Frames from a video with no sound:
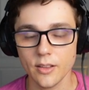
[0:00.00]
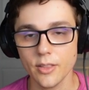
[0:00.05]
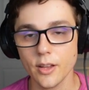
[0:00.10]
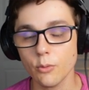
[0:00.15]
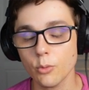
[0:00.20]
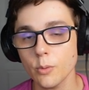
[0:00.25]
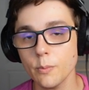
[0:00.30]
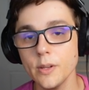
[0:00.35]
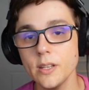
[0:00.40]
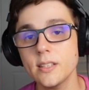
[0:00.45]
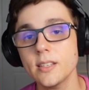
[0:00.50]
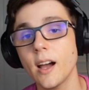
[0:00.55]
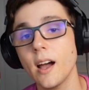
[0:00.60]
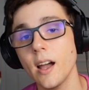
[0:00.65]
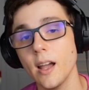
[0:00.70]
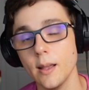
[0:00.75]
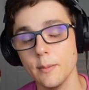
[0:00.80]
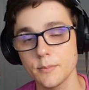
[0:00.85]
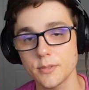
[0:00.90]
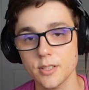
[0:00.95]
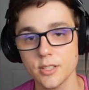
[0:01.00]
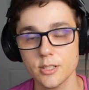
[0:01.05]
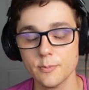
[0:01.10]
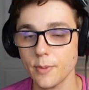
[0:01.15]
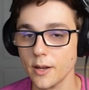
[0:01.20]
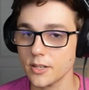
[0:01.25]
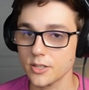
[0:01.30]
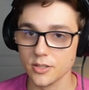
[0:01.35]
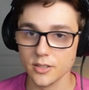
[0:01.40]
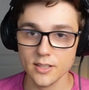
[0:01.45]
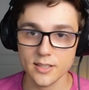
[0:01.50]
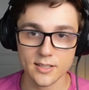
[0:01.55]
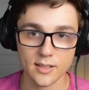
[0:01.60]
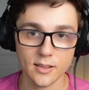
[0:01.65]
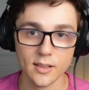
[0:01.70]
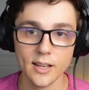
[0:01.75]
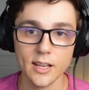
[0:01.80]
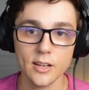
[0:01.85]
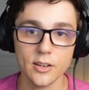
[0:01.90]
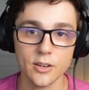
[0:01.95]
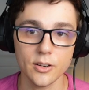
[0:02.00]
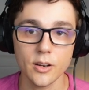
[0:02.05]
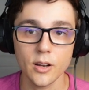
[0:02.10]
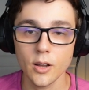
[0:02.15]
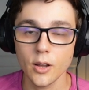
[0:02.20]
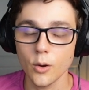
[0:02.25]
there will be times, especially as a laner,